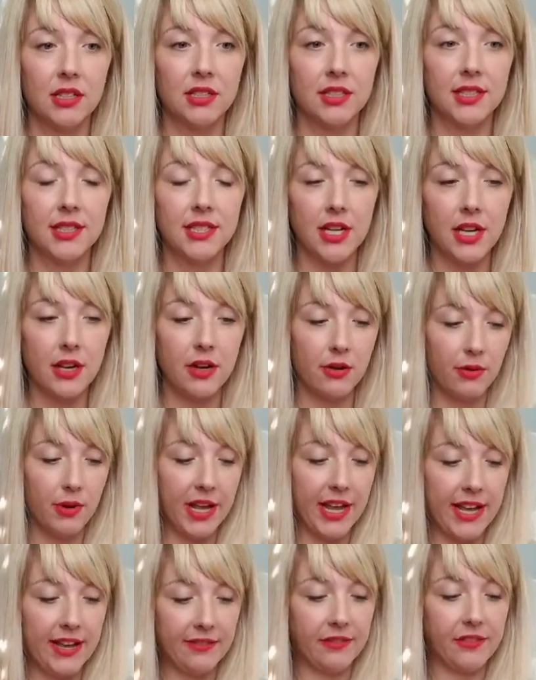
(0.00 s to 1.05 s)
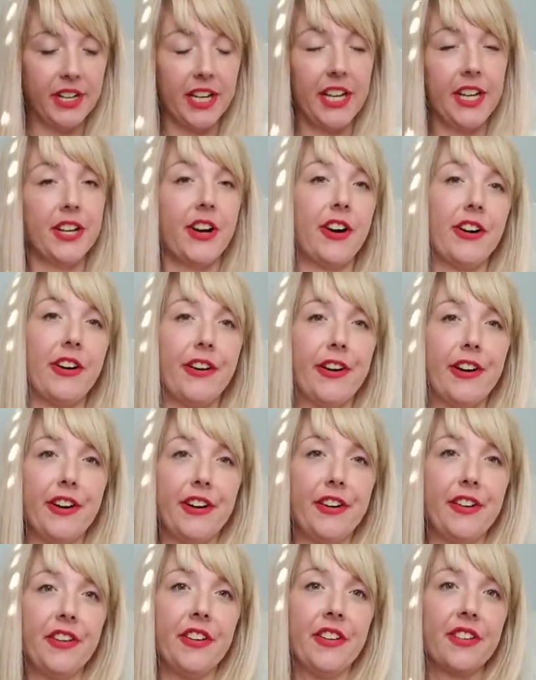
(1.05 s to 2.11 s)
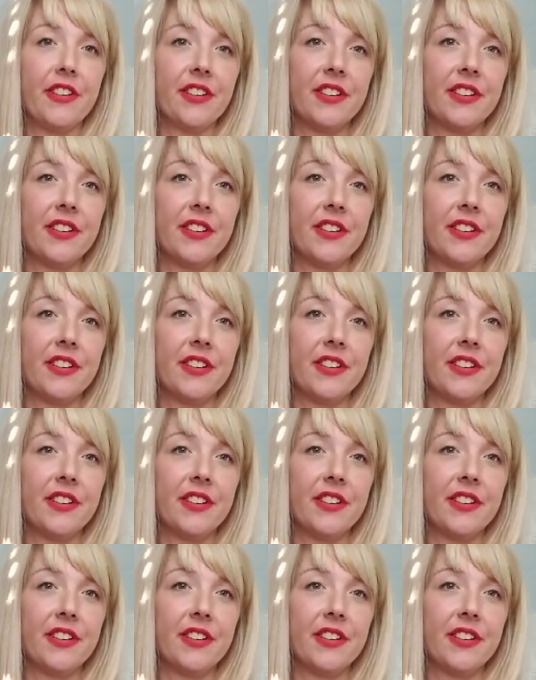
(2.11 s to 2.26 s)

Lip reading: So every yard